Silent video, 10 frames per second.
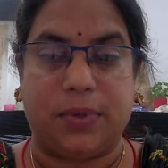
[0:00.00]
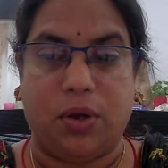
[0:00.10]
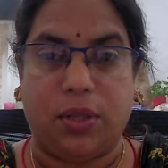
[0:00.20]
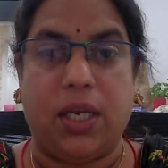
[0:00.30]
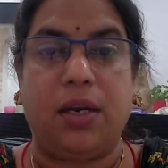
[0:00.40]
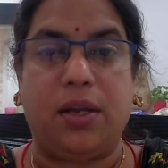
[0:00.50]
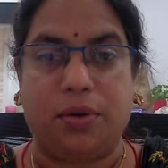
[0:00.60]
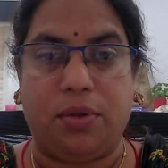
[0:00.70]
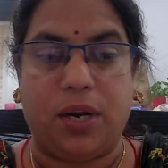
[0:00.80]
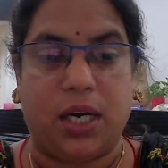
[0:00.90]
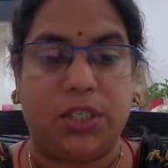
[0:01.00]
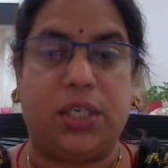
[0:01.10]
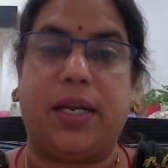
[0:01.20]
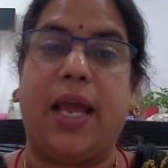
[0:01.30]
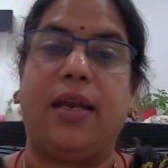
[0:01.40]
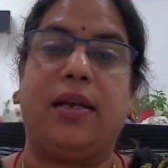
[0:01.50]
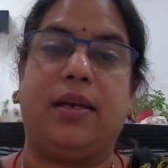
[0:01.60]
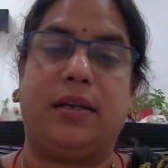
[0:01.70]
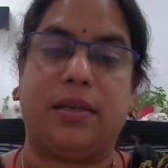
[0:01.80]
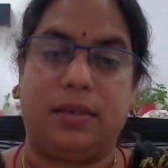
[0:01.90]
authentic rudraksha can
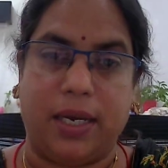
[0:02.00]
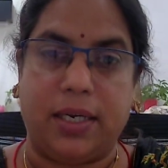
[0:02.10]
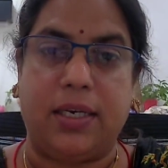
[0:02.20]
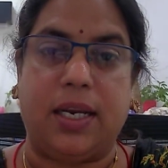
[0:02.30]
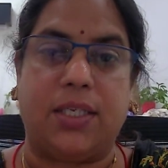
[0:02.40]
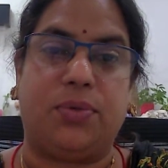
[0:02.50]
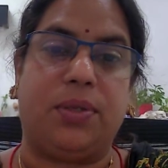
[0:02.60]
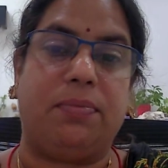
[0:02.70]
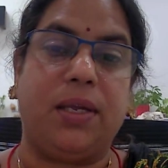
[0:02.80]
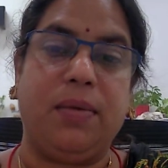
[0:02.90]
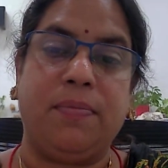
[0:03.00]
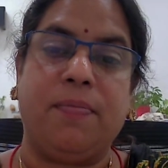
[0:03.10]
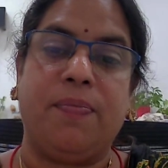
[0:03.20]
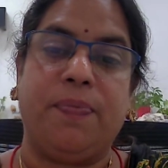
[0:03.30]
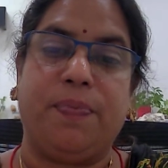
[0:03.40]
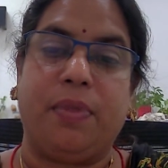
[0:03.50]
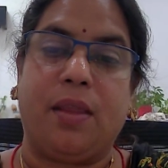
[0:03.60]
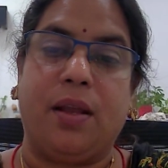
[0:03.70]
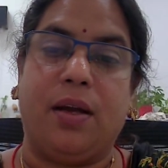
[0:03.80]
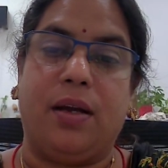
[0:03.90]
get in touch with me.
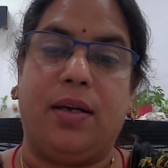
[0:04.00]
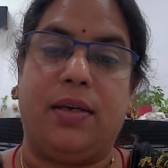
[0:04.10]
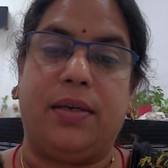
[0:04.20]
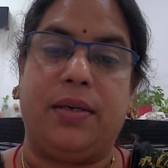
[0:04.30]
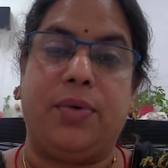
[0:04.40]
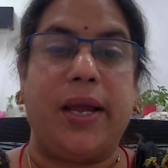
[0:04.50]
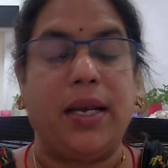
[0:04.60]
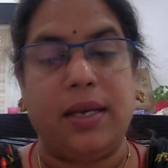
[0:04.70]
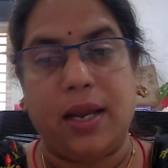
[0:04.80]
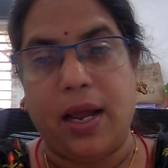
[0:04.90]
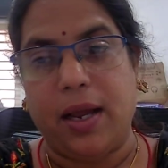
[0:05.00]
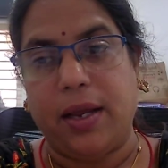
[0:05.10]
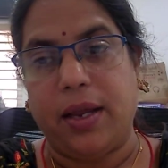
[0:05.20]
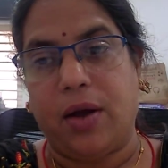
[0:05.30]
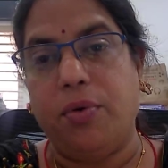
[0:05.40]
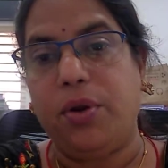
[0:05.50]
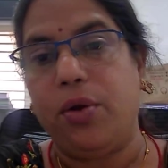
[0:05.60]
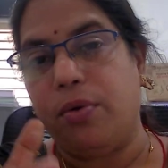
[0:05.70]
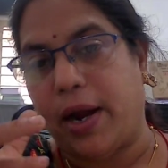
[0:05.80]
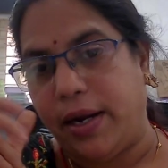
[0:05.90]
You can how do
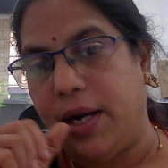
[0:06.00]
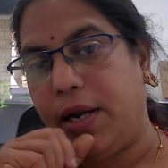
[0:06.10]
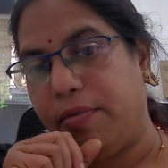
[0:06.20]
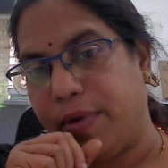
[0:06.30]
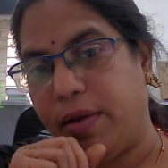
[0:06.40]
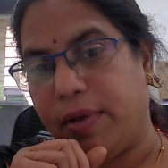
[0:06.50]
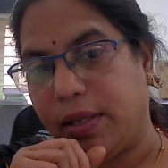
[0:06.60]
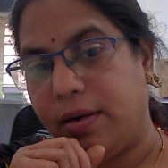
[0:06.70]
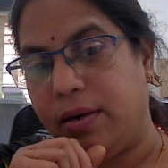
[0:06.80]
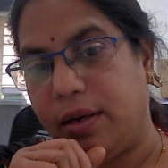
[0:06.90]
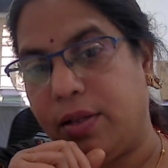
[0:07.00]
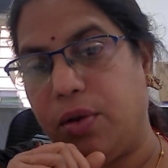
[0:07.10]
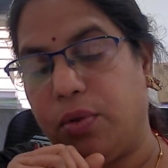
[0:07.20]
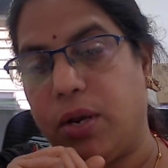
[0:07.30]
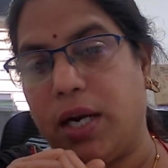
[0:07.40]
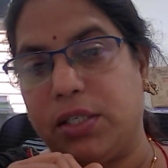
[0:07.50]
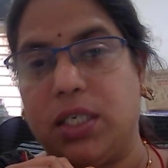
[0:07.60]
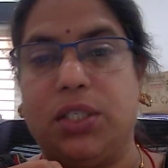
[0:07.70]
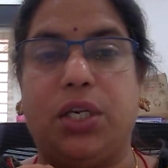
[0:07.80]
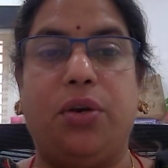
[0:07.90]
you identify whether the rudraksha
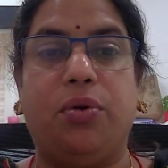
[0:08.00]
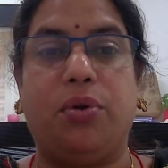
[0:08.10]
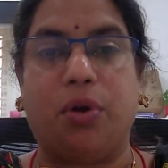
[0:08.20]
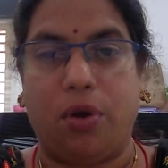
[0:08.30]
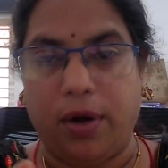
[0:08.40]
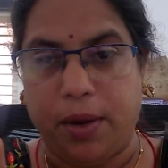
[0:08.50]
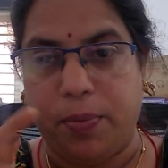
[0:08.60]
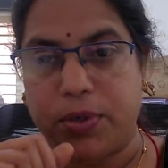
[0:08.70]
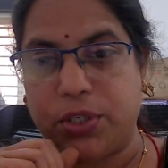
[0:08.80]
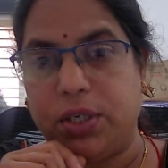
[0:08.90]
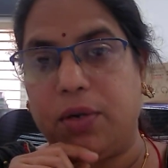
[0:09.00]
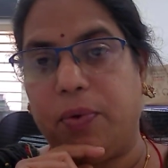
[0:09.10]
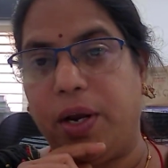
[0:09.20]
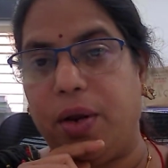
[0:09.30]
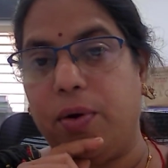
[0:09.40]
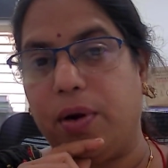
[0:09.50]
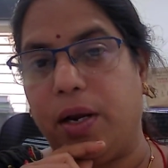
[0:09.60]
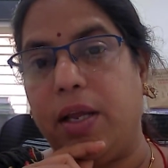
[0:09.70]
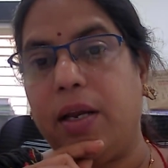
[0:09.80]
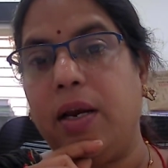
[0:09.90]
is genuine or not? I posted a video
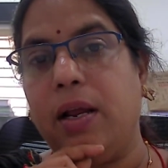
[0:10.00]
earlier